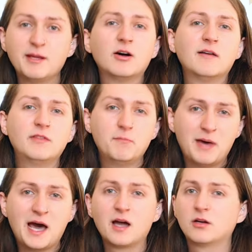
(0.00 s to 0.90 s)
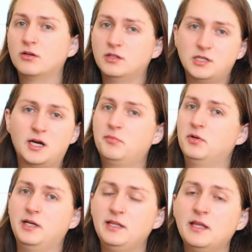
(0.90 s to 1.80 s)
I don't have the back or the top
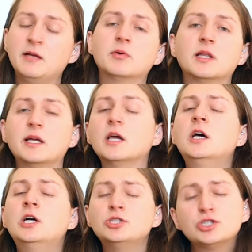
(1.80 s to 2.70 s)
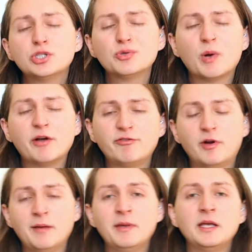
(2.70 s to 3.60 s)
or anything, but like just the rough
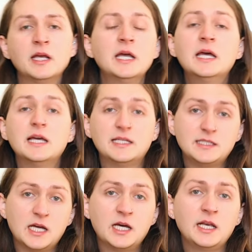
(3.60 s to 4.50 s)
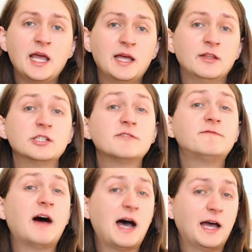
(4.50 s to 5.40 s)
framing is done, and there's
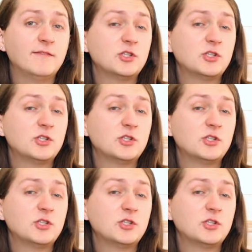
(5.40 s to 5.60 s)
5.